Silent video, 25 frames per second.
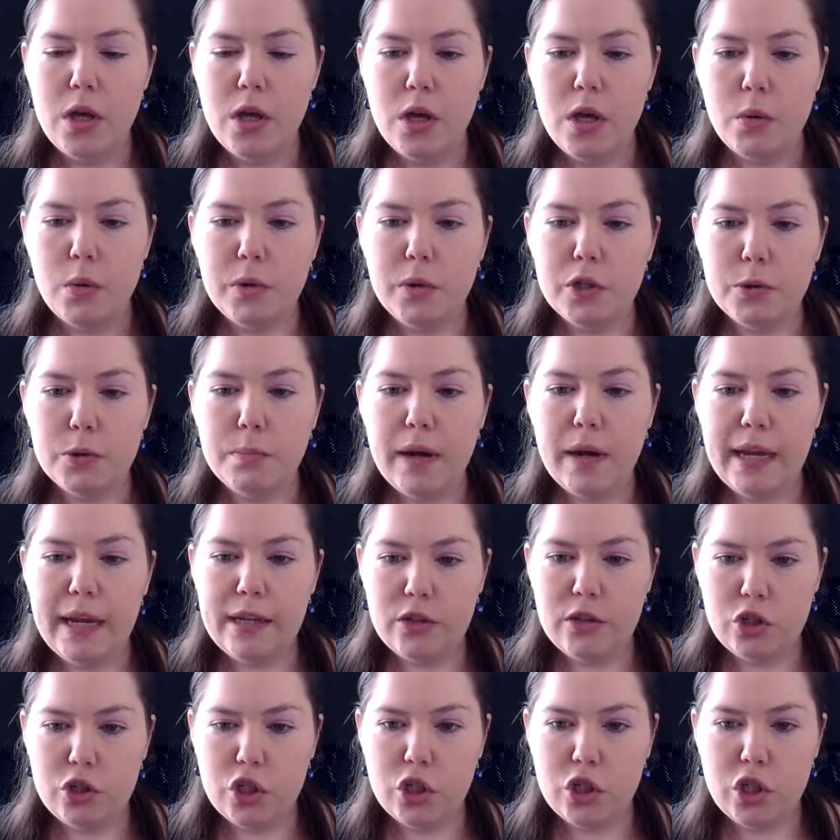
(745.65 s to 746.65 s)
which
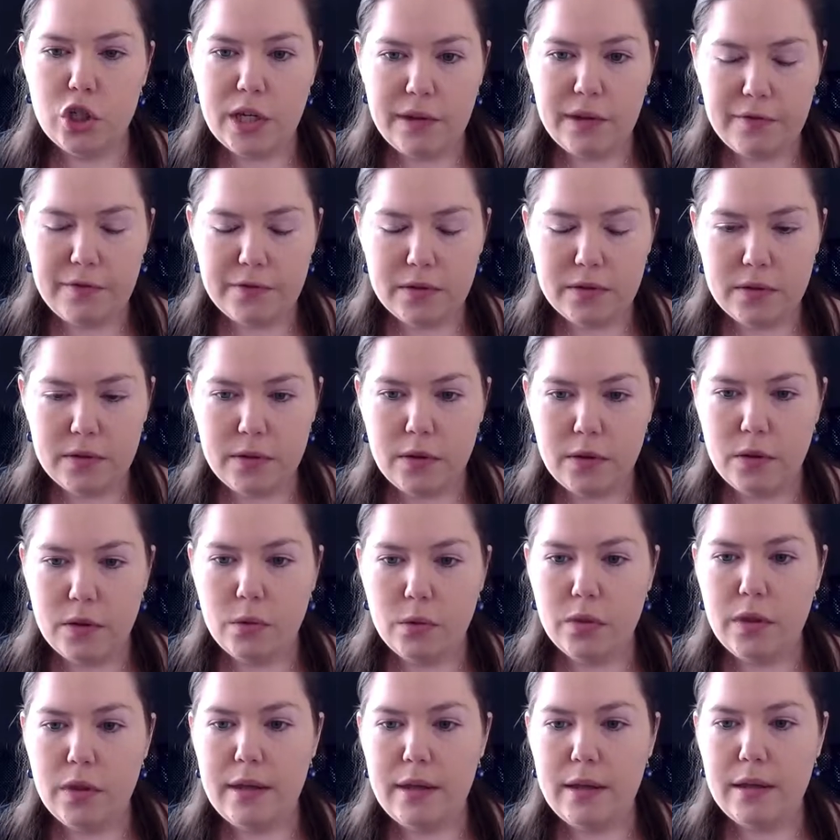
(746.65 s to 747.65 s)
might shift
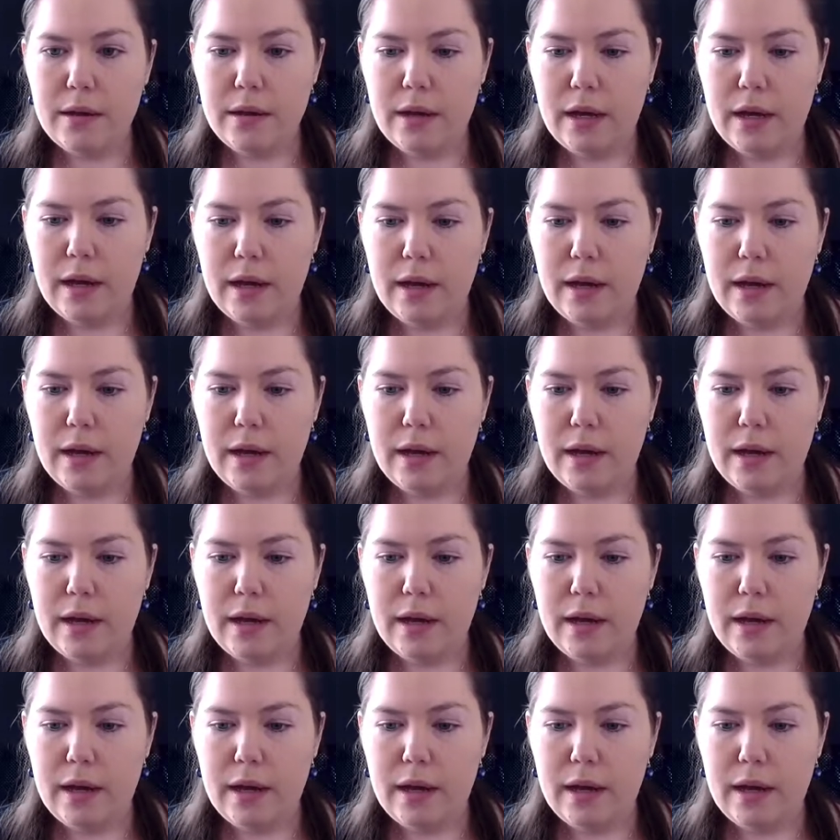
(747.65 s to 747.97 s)
the